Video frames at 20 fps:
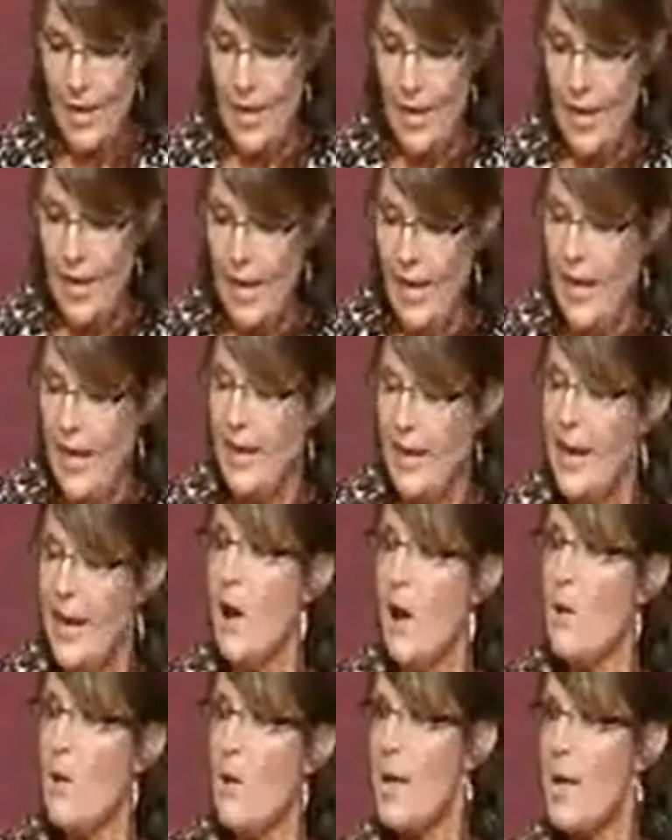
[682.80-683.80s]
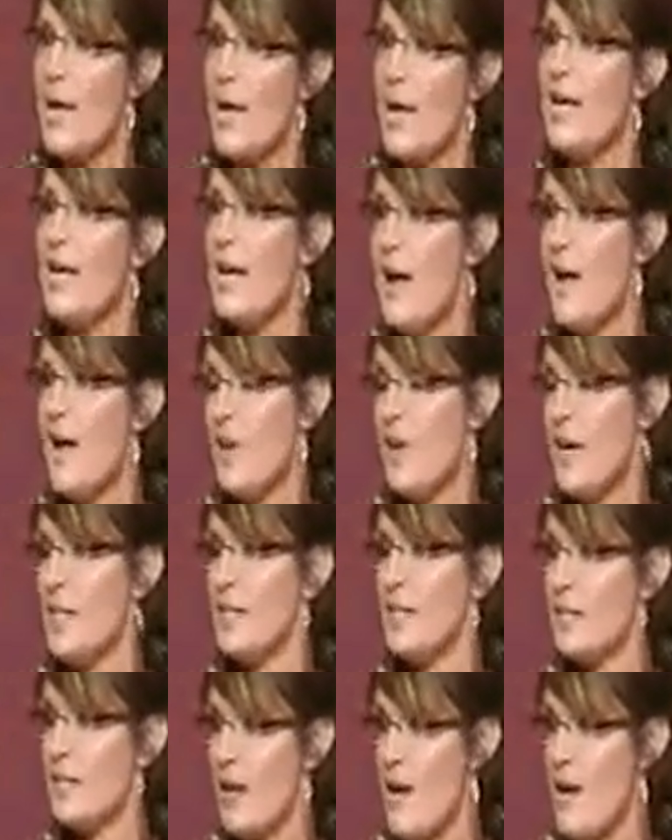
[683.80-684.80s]
Now, many of us
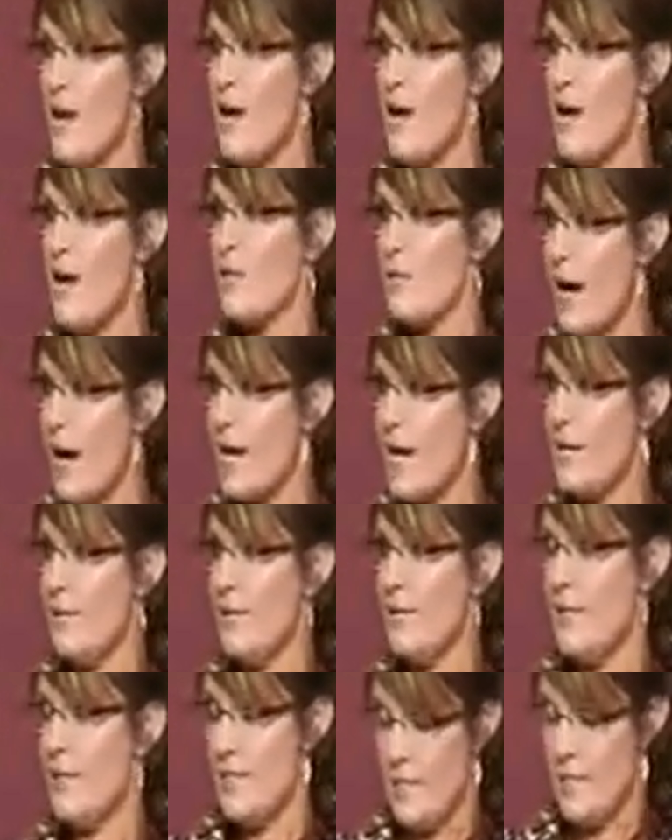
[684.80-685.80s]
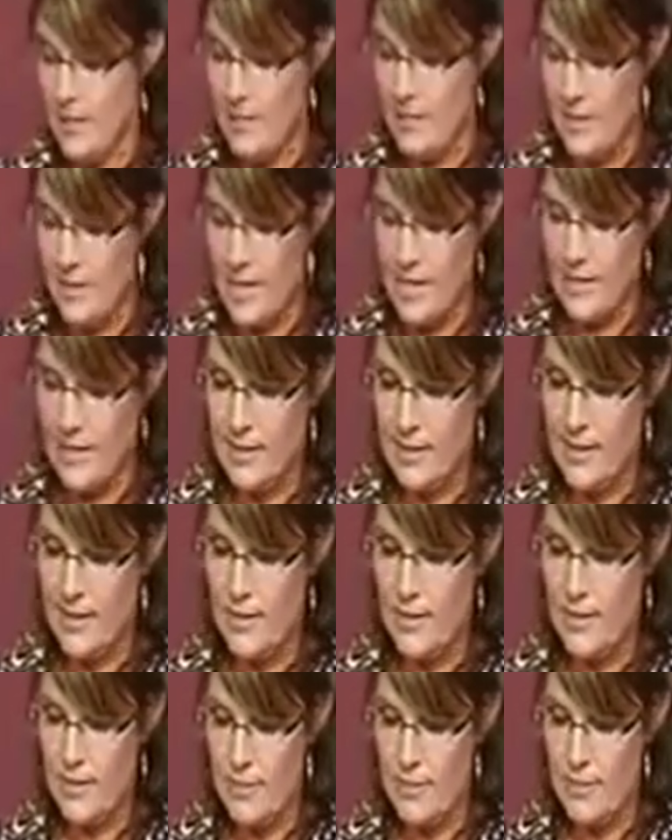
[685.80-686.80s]
are rightly disgusted
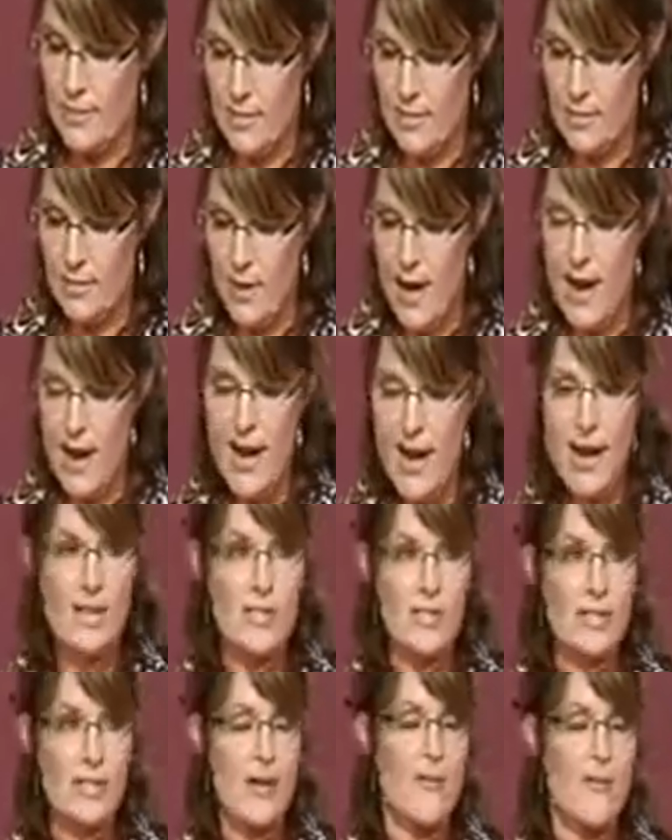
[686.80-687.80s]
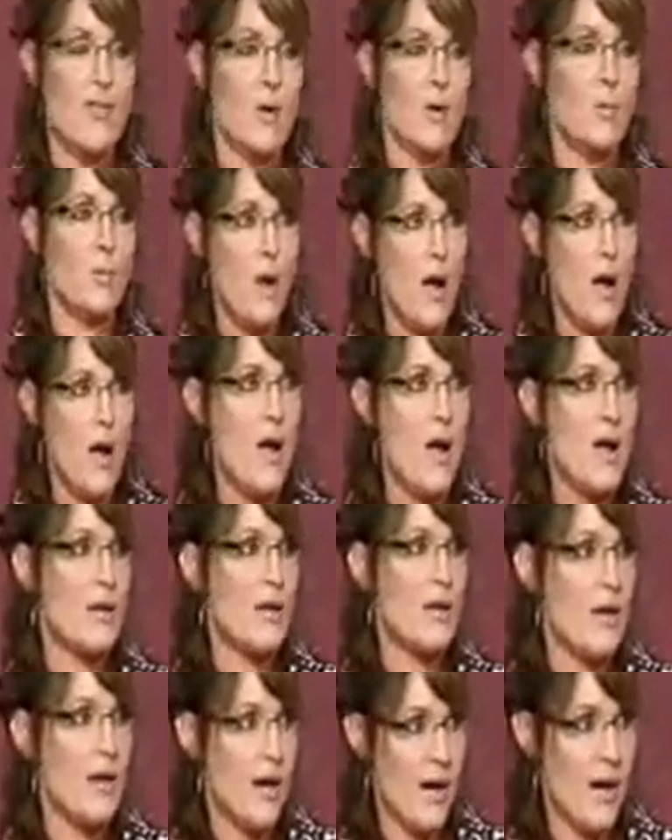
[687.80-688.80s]
by the rise of the wrong
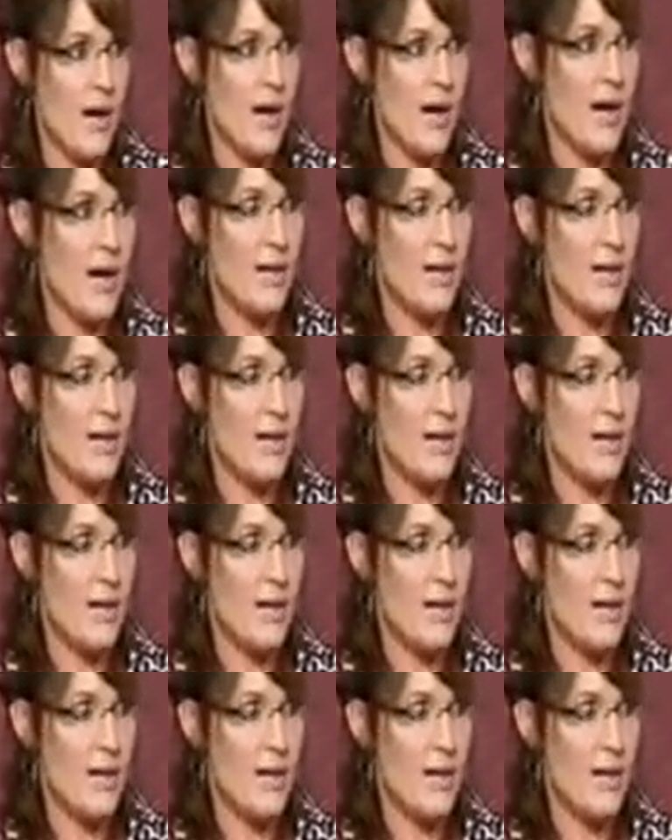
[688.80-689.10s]
kind